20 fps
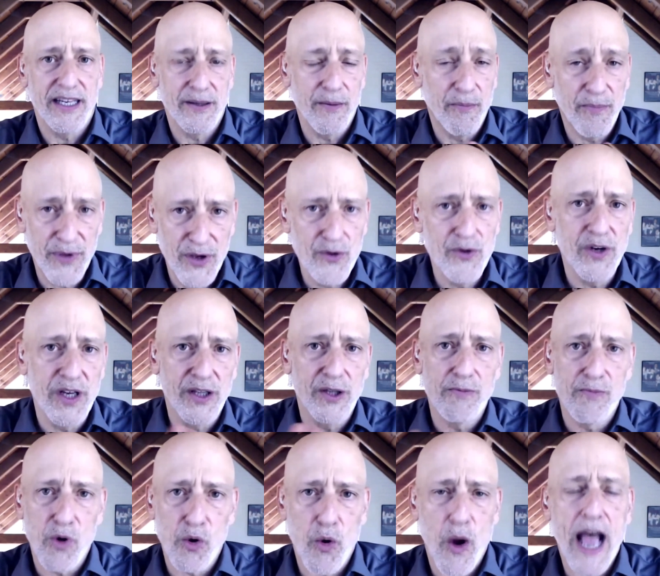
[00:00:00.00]
the beauty, the
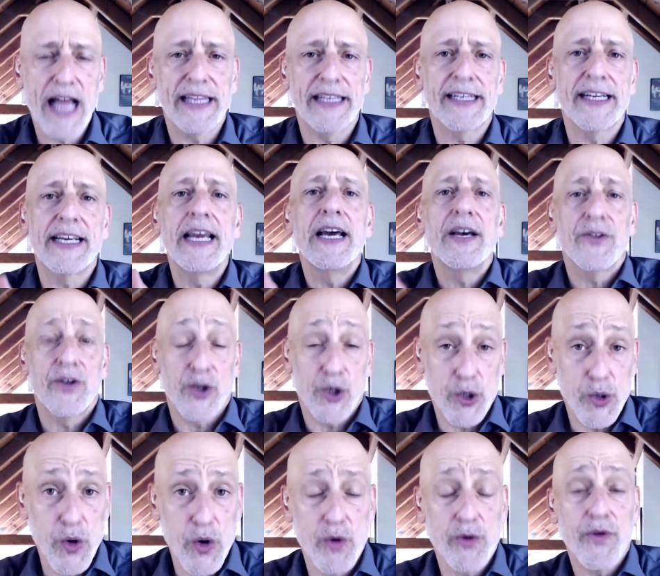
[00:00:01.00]
morality, the
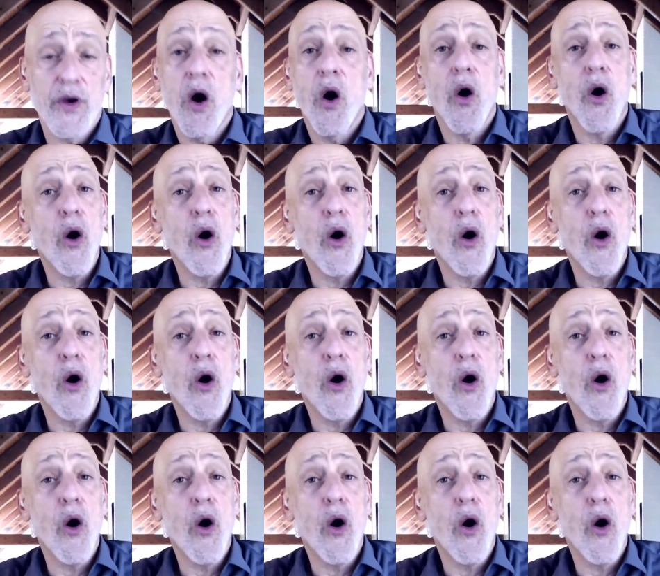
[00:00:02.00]
truth.